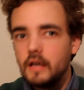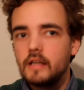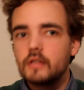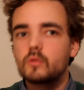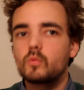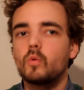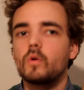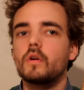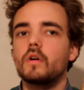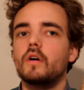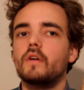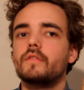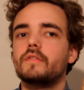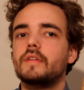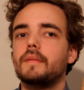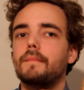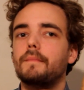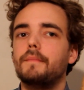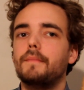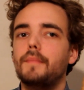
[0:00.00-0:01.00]
is one of
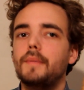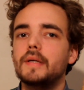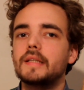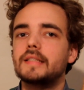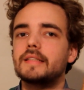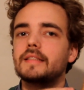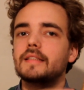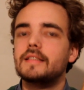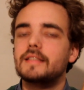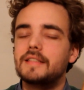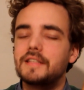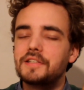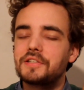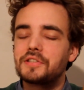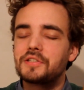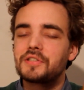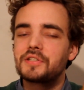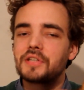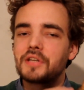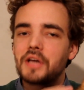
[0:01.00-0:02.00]
the best
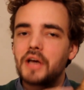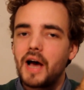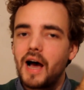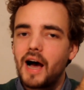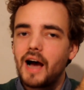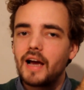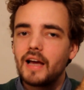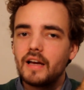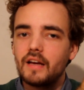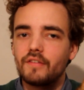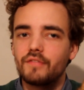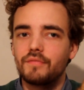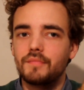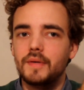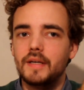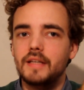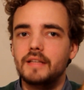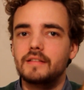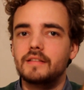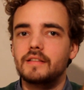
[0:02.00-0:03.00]
decisions I have
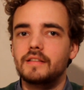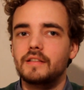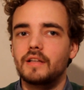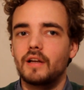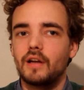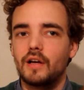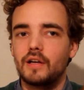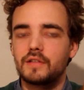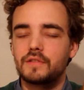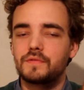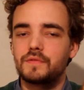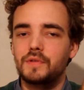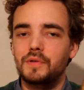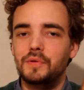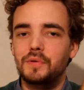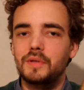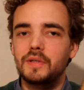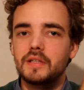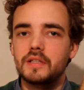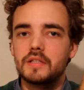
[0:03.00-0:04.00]
made in the last few
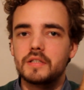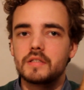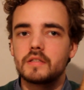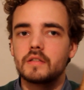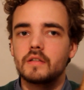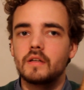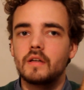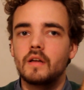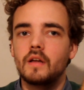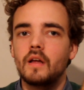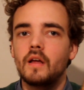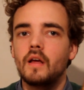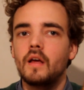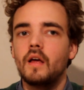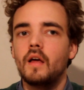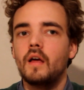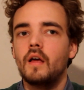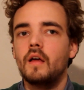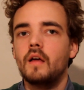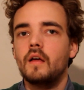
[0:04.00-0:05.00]
years.
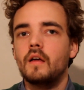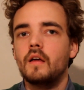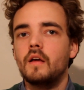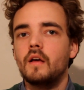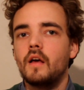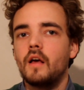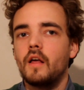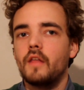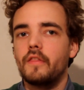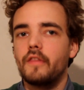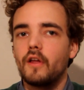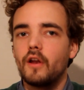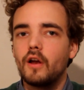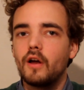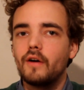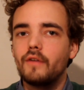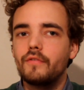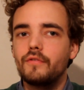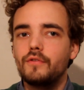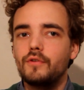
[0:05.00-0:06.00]
The
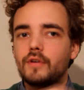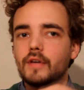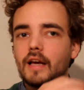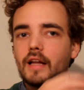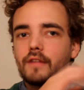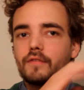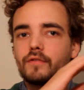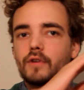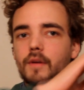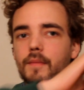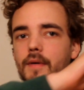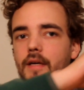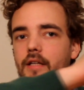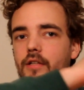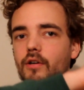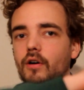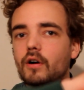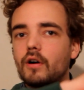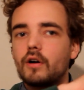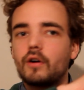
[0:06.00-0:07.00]
love you get from a
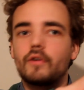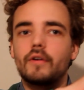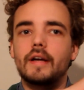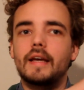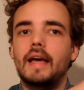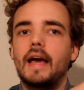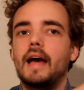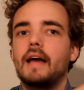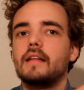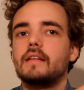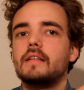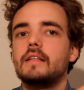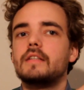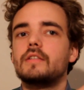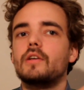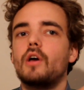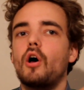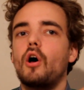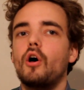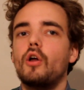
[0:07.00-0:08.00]
dog or a cat
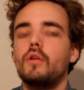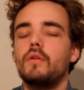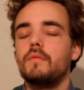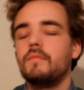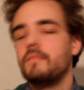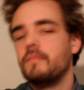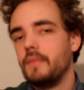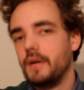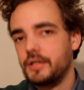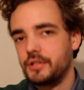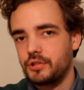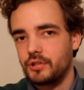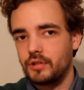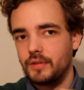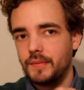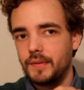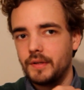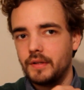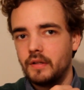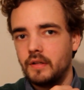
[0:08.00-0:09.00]
is
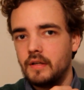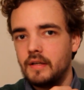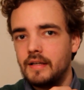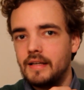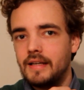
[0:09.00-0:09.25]
unmeasurable,